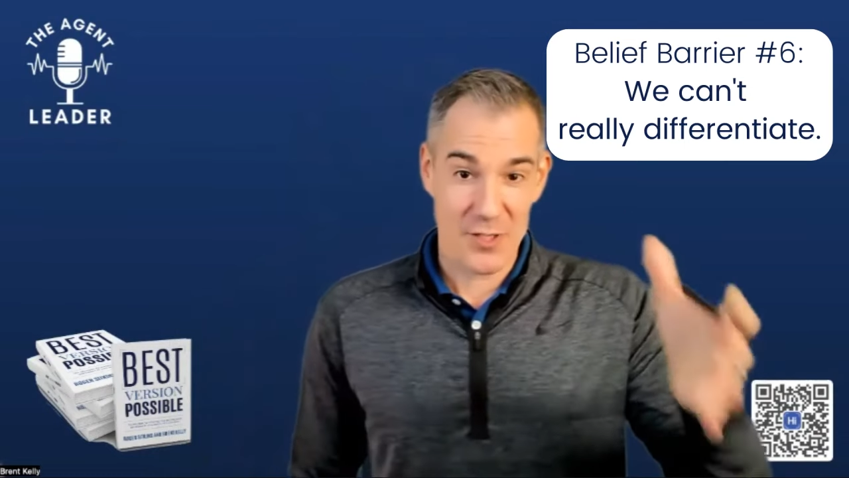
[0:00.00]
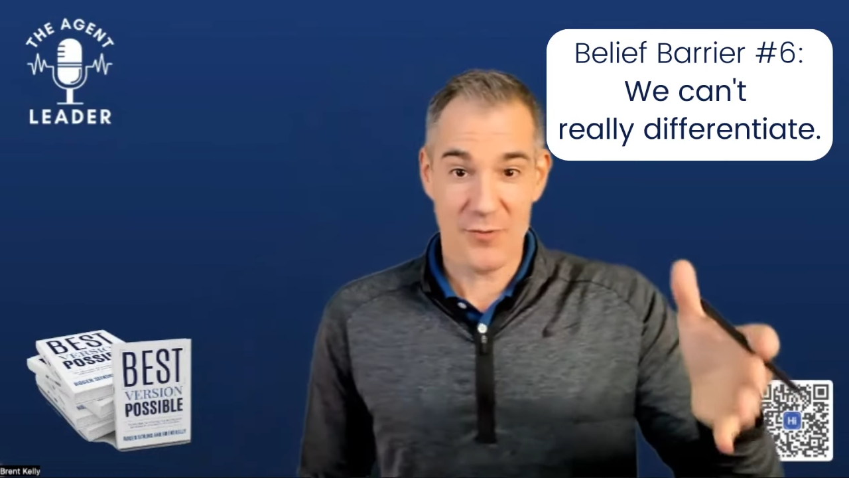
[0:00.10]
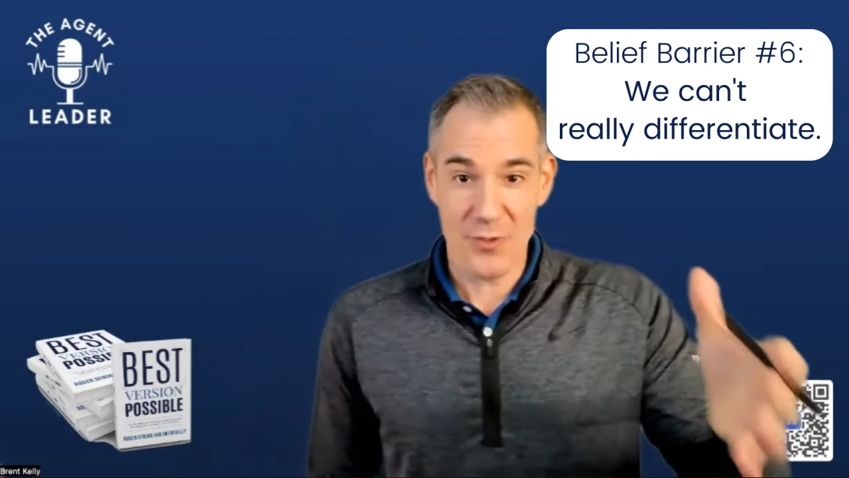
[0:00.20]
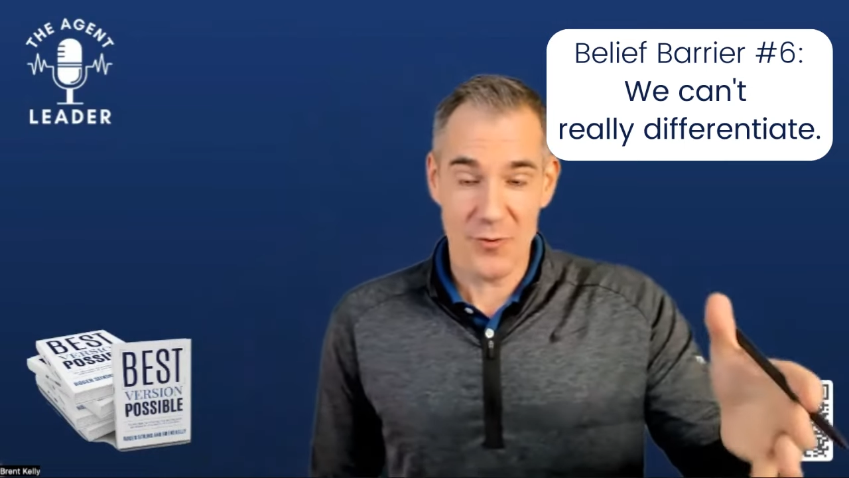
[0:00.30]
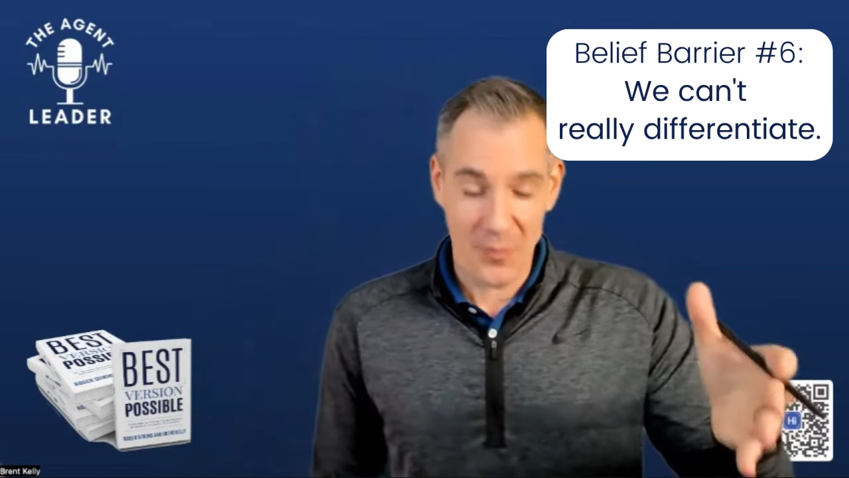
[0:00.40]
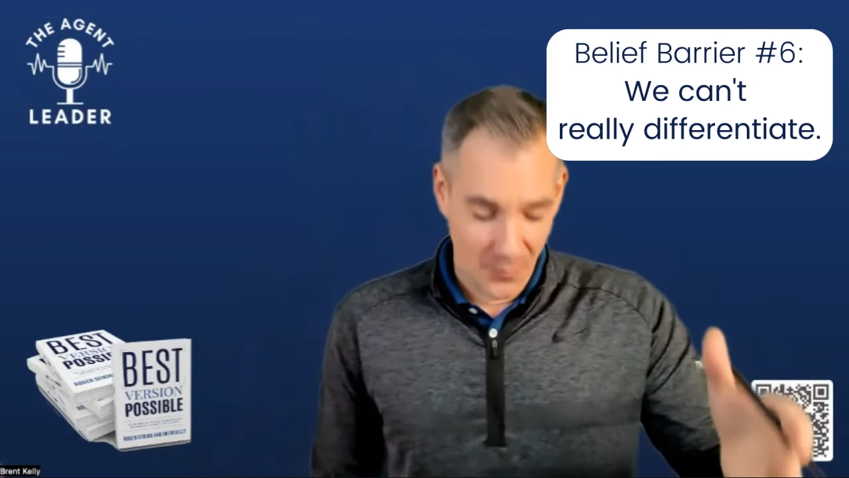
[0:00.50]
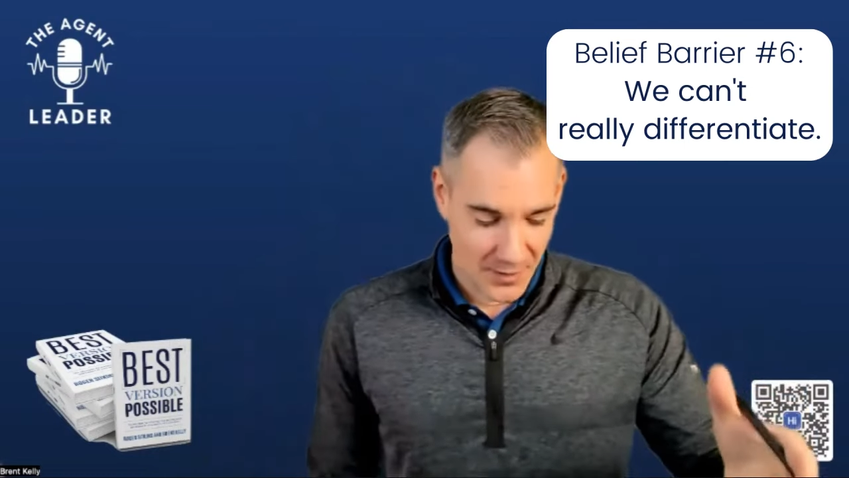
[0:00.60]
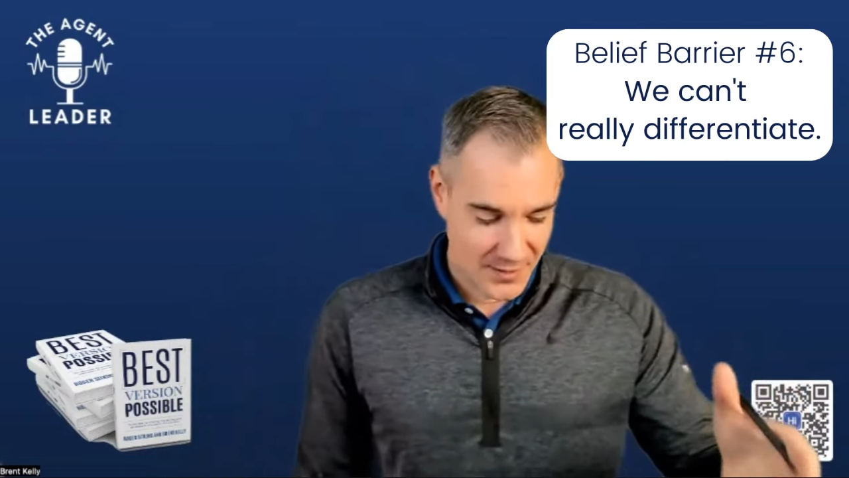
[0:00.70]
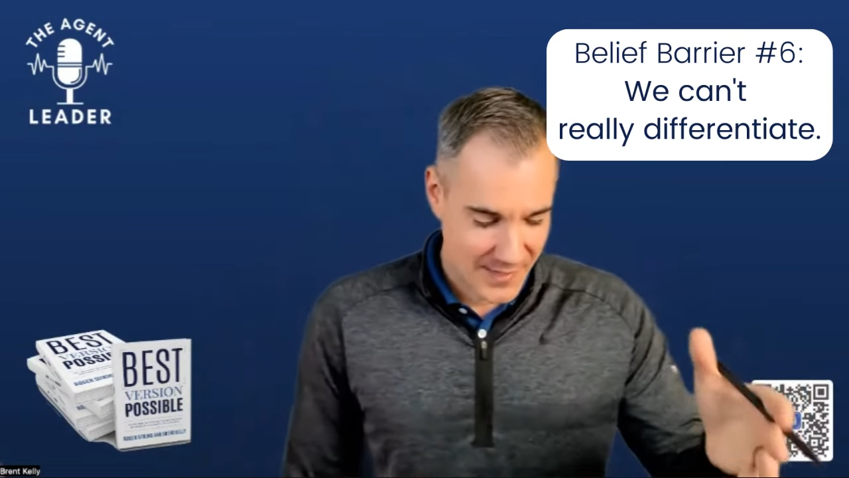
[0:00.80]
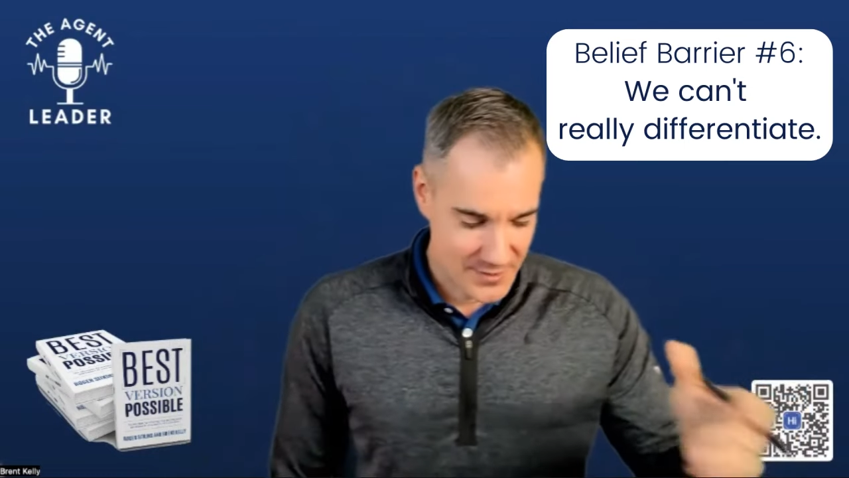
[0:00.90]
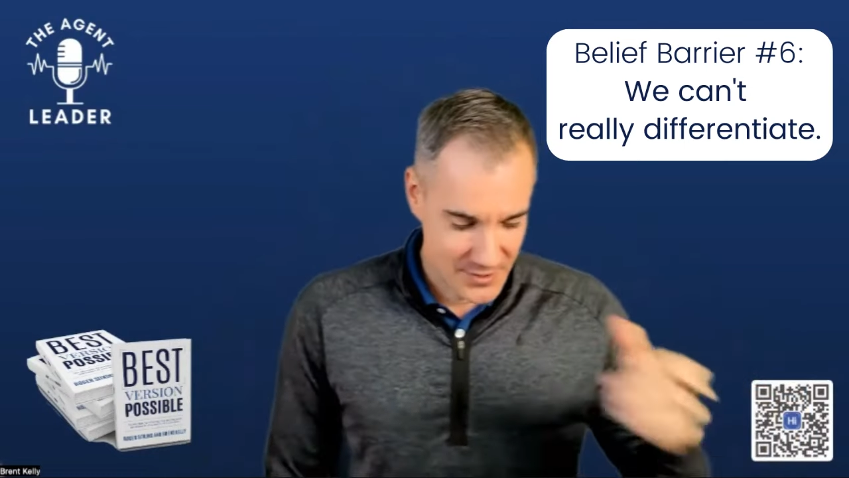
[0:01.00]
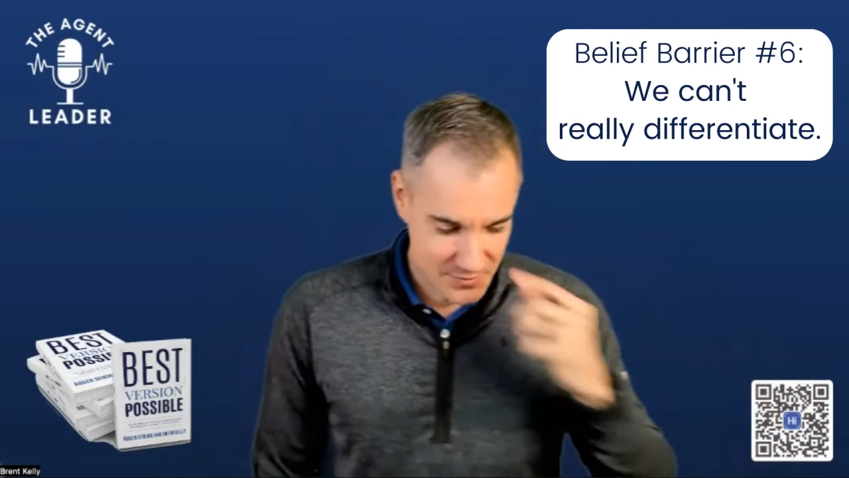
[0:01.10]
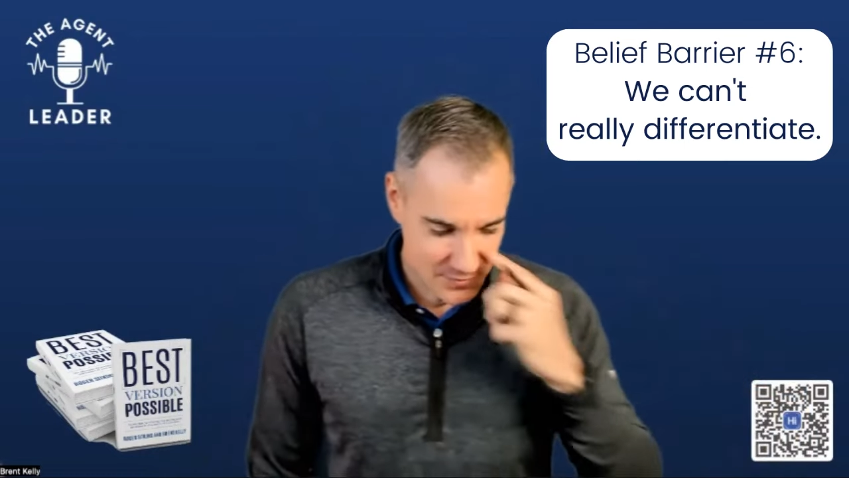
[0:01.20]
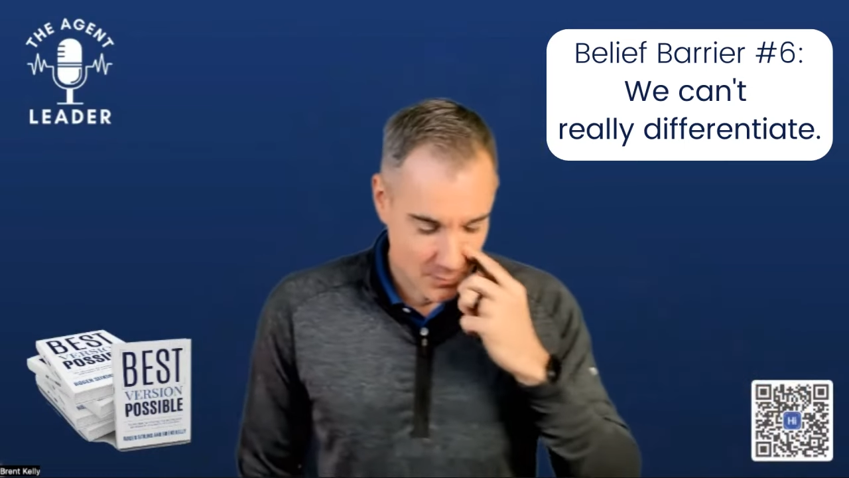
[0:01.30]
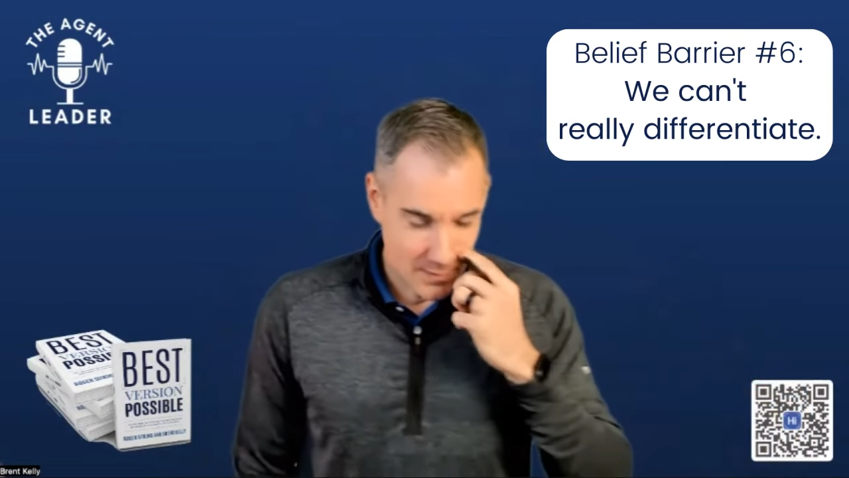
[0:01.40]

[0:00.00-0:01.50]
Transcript: when you do the work, right? When you do the